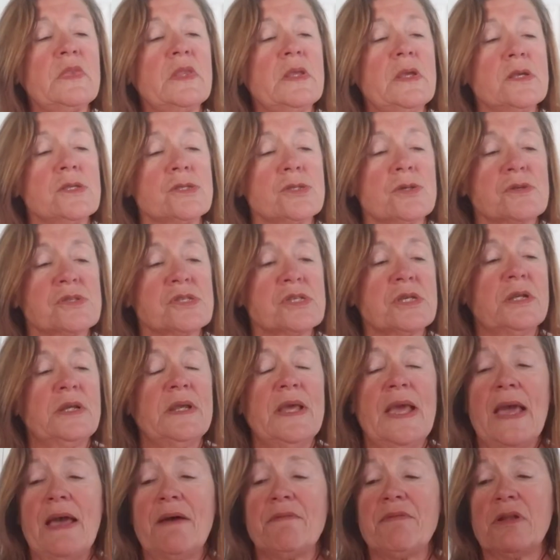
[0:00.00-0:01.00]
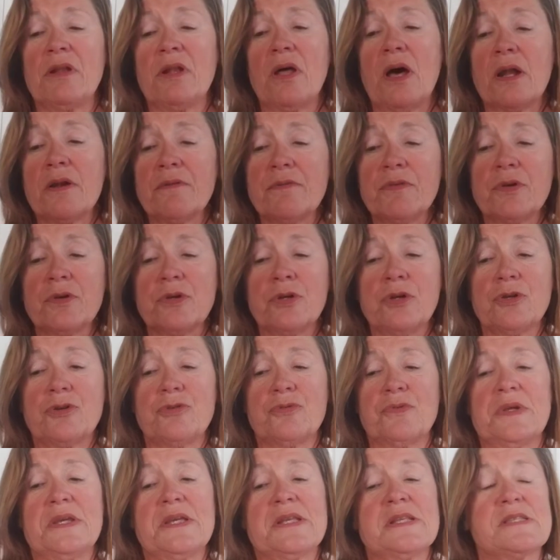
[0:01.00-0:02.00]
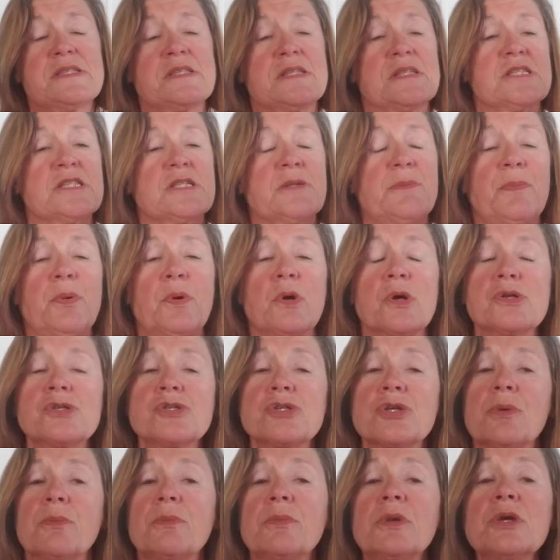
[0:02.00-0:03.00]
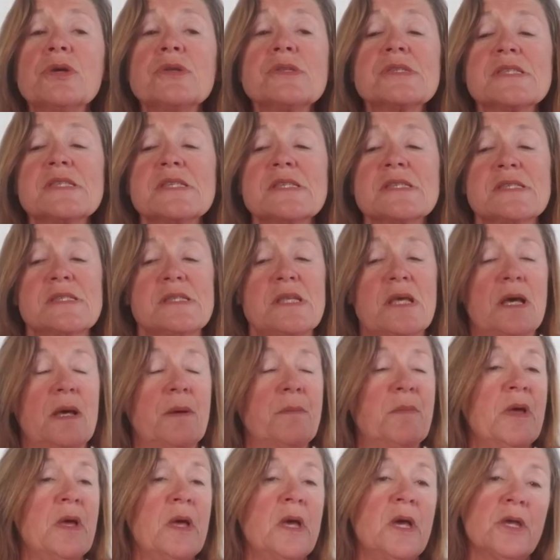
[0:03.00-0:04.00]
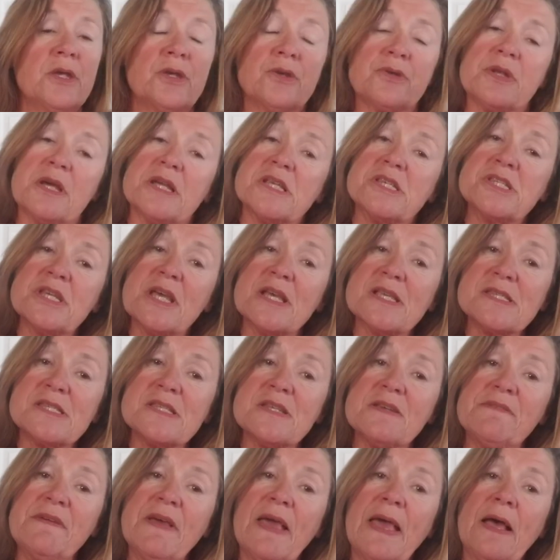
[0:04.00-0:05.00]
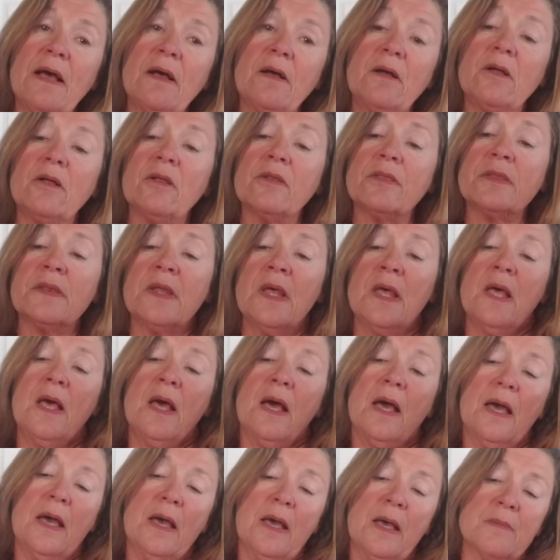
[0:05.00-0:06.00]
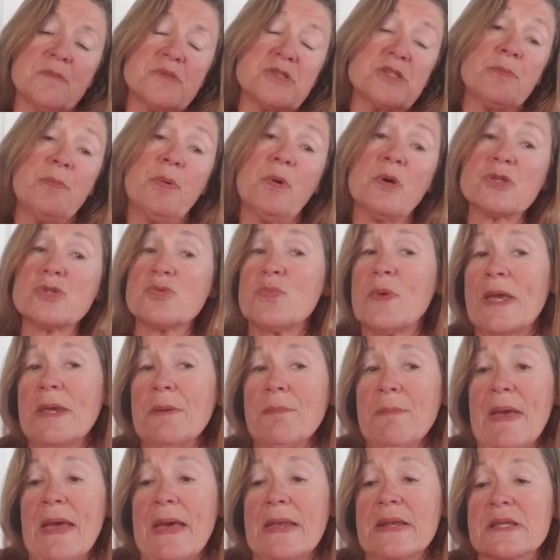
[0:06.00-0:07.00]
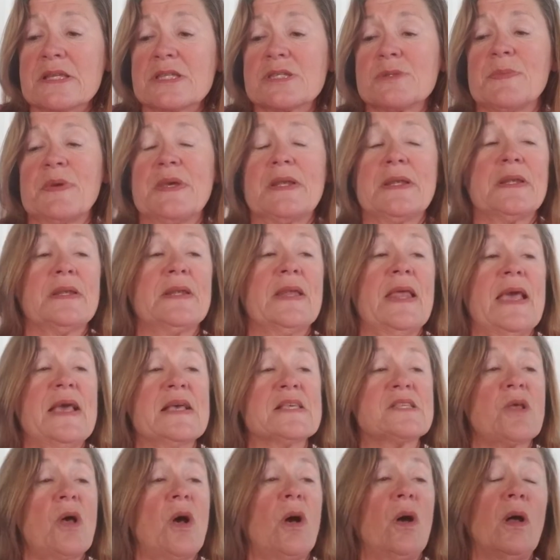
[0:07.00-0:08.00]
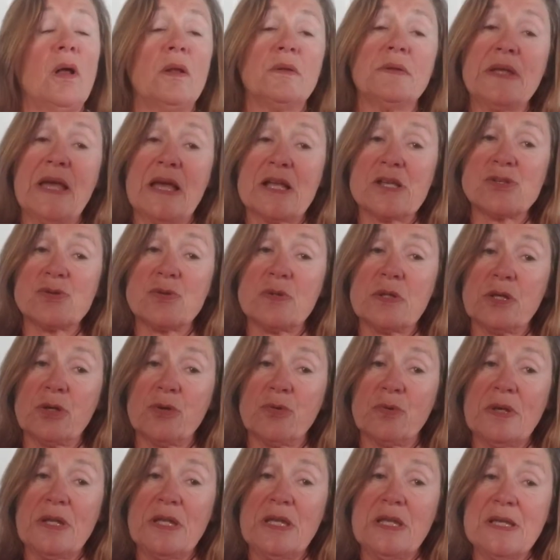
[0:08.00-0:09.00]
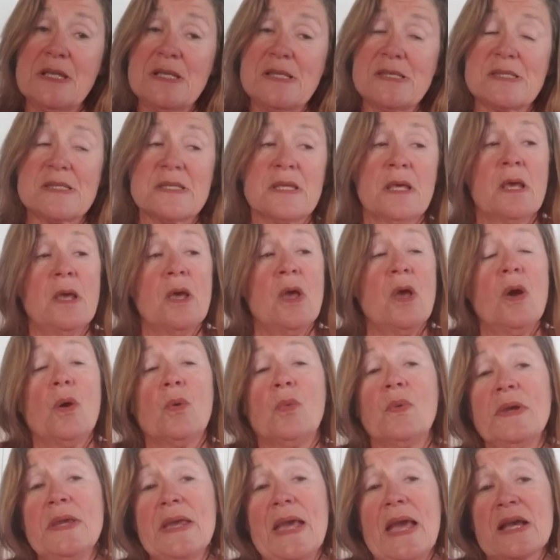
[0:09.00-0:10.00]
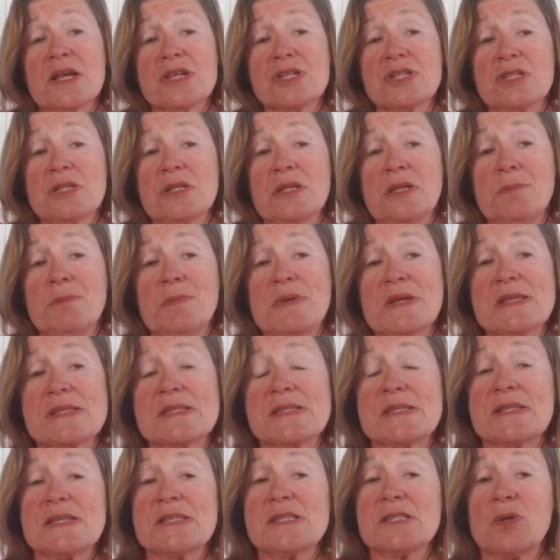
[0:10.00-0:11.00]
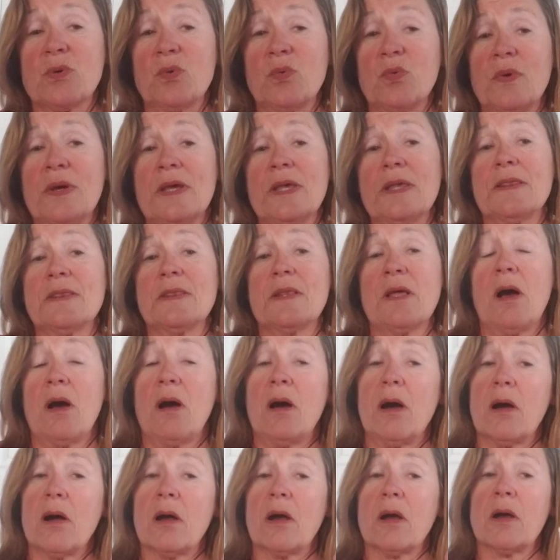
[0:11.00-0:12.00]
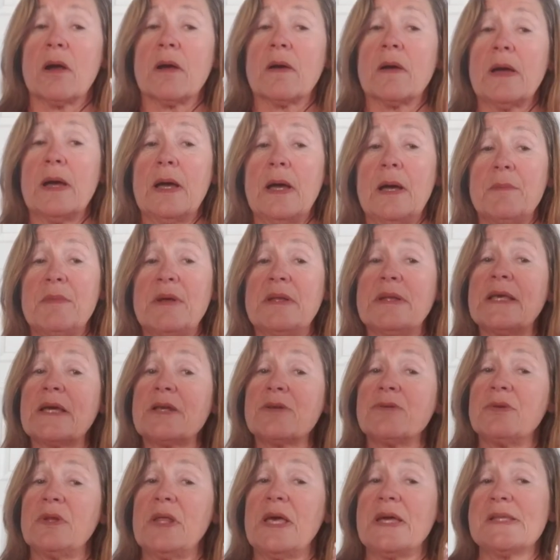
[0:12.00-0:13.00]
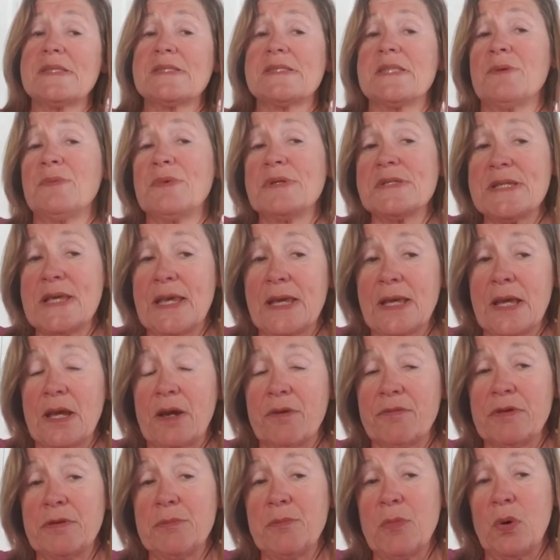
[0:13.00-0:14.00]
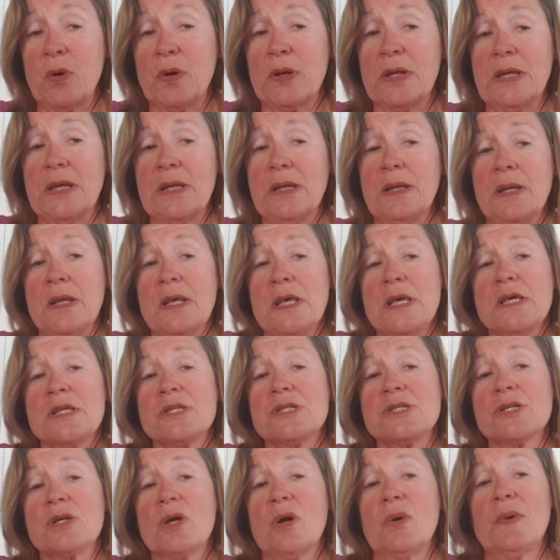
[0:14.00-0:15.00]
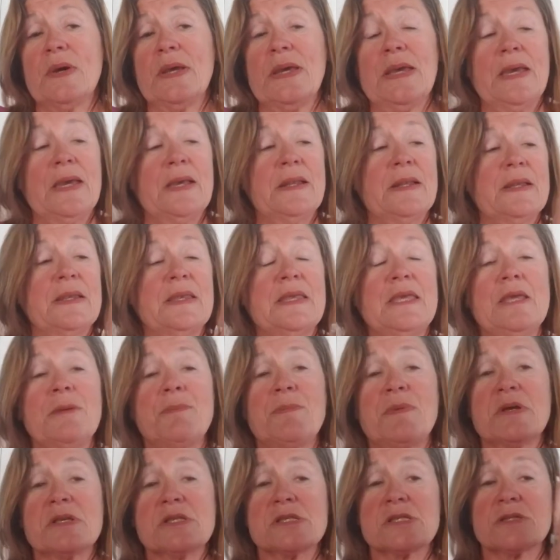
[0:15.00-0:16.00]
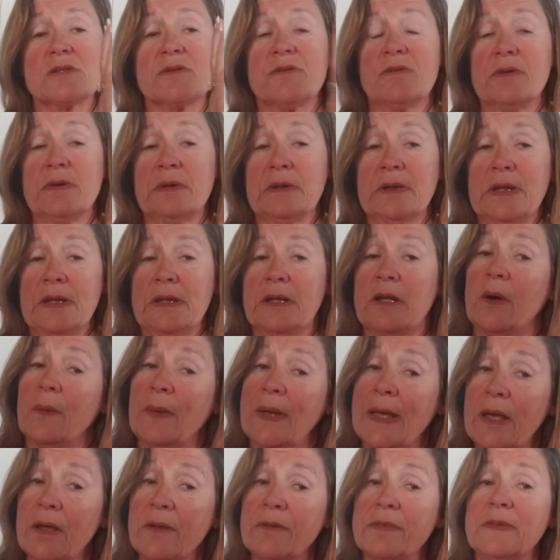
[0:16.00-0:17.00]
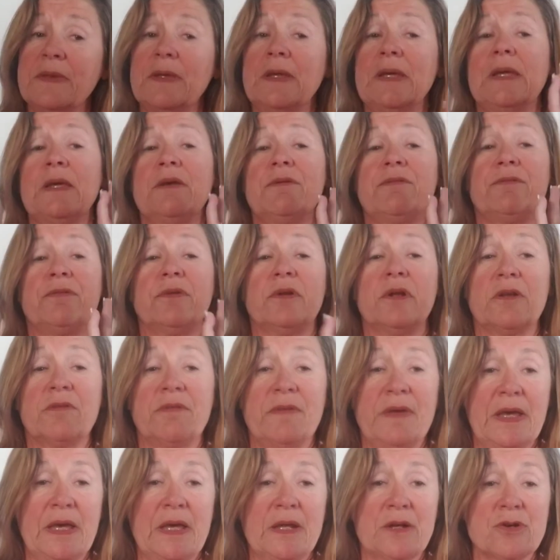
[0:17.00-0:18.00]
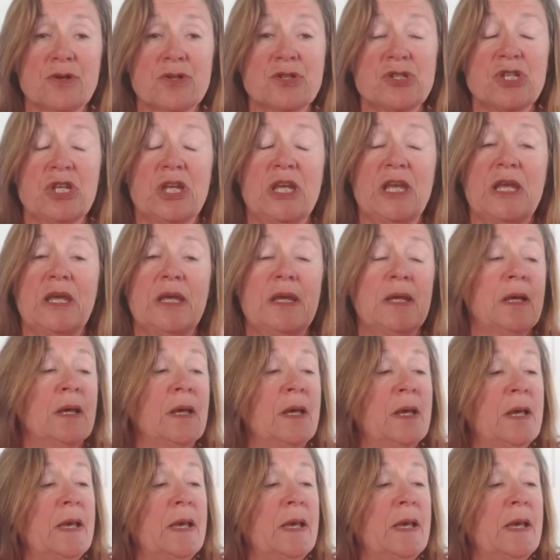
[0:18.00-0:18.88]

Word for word: So it's gonna have a lot of your nutrients. It supports your immune system, your digestive health, um, supports weight management, and it has all natural ingredients. We actually mix this with our um, electrolytes that we take every morning to go ahead and keep us, you know, healthy, full of energy.